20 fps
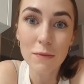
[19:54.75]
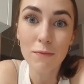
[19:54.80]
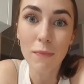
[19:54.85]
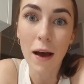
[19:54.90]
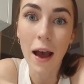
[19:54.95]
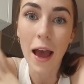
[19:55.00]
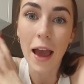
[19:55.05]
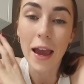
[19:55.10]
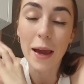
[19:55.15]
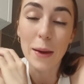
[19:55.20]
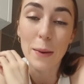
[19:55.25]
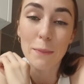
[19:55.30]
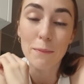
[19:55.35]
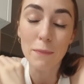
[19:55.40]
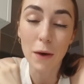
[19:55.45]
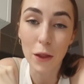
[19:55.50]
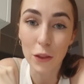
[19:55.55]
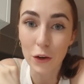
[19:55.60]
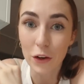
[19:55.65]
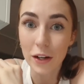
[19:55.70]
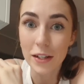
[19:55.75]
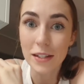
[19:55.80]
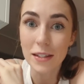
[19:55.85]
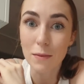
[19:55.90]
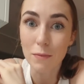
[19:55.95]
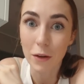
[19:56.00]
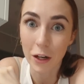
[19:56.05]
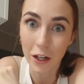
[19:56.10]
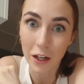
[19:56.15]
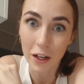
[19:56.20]
My mother is
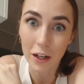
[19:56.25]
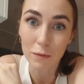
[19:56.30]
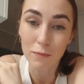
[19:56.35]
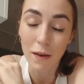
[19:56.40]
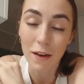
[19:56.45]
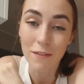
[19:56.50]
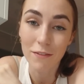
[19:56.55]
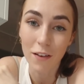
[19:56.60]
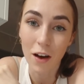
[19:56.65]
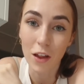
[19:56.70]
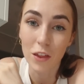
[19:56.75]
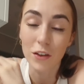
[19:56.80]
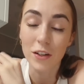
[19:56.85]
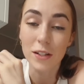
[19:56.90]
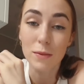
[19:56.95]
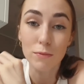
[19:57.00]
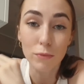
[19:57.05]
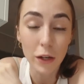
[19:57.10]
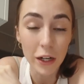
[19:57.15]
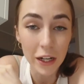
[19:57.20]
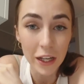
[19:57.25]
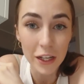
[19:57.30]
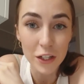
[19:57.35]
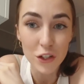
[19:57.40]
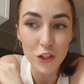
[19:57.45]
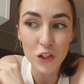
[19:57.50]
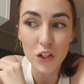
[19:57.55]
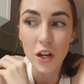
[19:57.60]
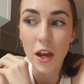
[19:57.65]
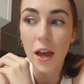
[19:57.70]
American, my father is
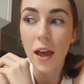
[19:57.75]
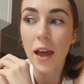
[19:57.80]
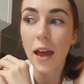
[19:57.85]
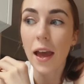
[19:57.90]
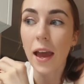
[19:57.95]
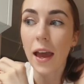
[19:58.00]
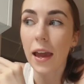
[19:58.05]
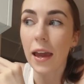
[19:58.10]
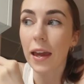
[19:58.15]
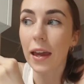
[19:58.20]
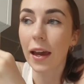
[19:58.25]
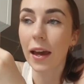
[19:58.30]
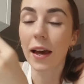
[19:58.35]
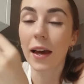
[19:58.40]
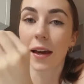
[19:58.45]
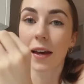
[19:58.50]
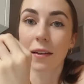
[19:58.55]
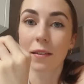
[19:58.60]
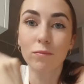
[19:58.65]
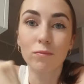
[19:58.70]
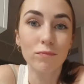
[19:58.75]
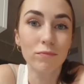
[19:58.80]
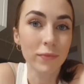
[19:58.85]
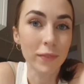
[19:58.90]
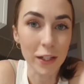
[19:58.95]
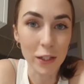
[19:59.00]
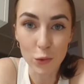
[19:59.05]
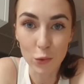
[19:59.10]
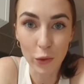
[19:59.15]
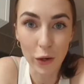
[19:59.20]
British, and
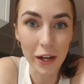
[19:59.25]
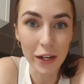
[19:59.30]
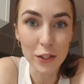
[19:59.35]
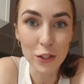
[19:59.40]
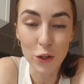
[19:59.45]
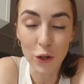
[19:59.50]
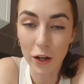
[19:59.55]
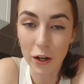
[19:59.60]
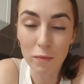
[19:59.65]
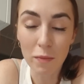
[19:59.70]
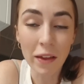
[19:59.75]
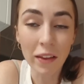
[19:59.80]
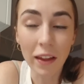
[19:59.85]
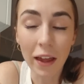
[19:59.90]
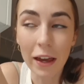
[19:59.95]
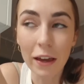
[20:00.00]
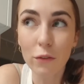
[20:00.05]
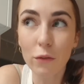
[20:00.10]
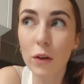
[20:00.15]
that's where I started my life.